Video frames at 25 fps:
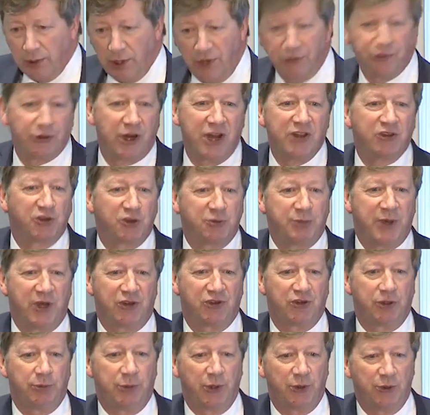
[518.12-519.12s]
is there anything
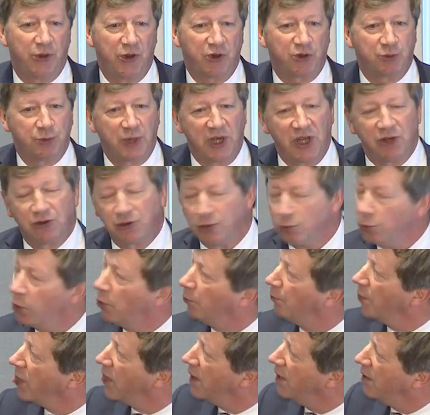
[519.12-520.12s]
special about this patient?
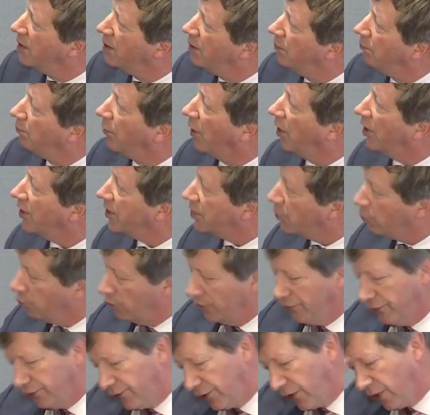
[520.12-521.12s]
Well, by
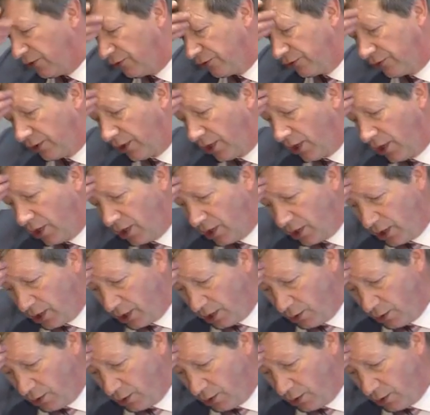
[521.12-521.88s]
coincidence, uh,